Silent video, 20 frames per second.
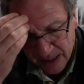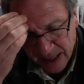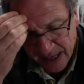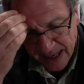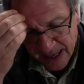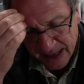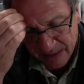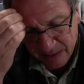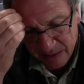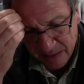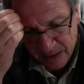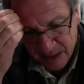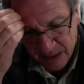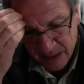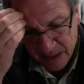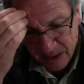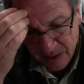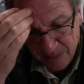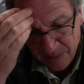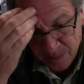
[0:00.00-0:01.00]
and
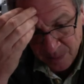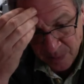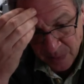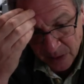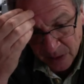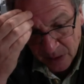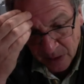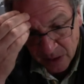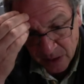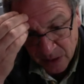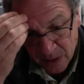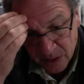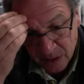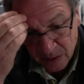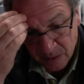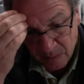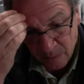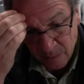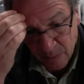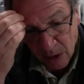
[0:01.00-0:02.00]
the
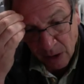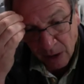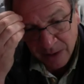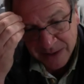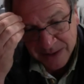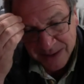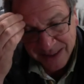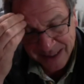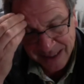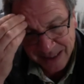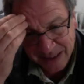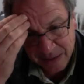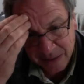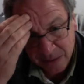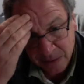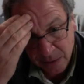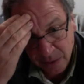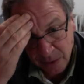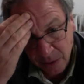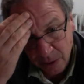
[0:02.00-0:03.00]

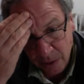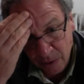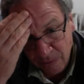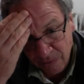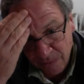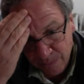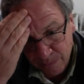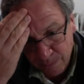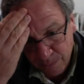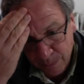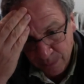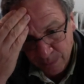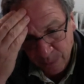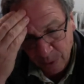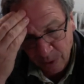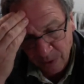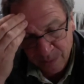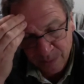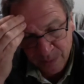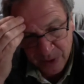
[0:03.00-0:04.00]
marketing of
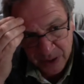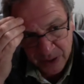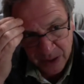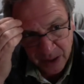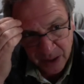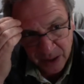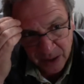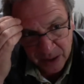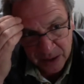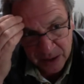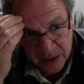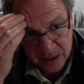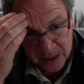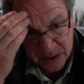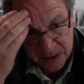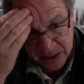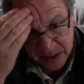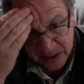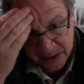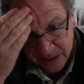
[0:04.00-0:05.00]
PR
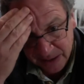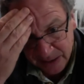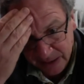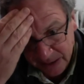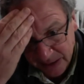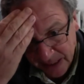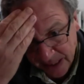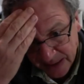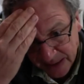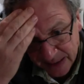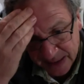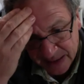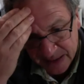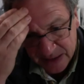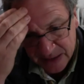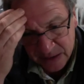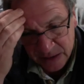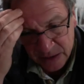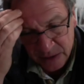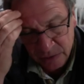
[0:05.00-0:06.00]
to get
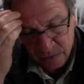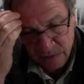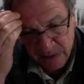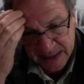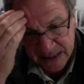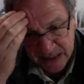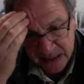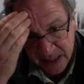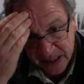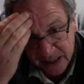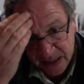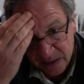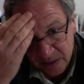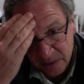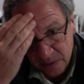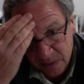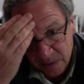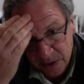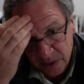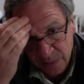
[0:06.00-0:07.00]
it to
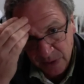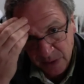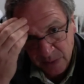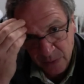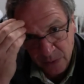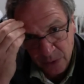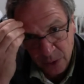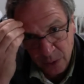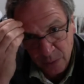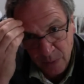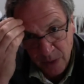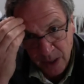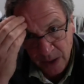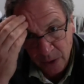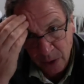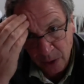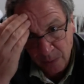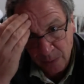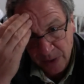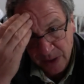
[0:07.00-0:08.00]
resonate to people who might
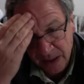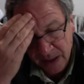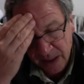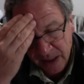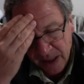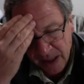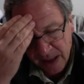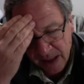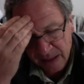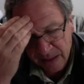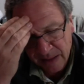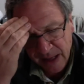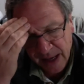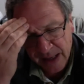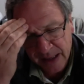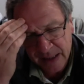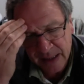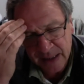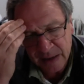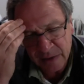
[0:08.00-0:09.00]
not be
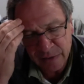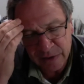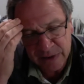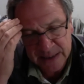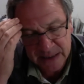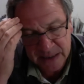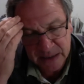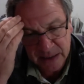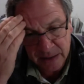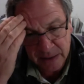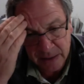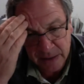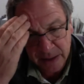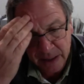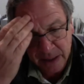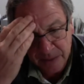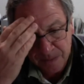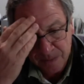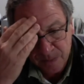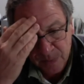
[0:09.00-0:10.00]
that interested in
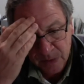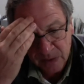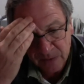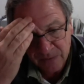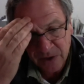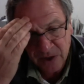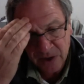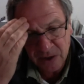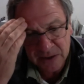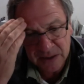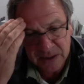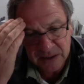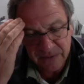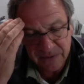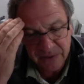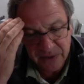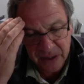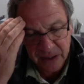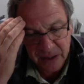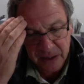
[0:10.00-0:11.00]
the
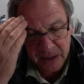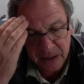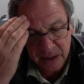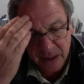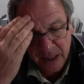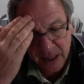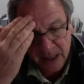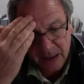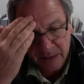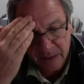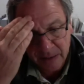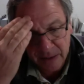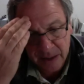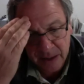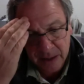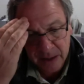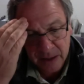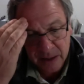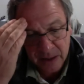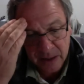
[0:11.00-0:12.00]
philosophy and
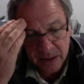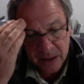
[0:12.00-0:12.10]
the